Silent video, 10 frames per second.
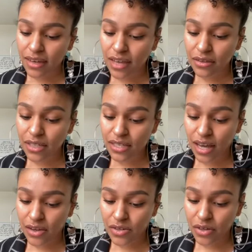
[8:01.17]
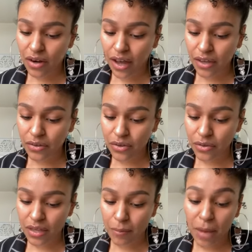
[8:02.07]
Neither Natasha nor I
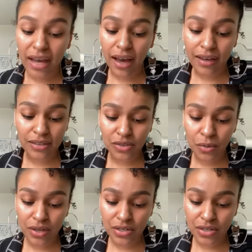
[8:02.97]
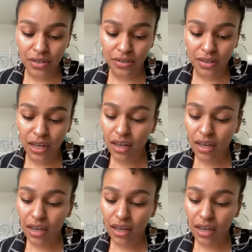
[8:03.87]
knew that my honest question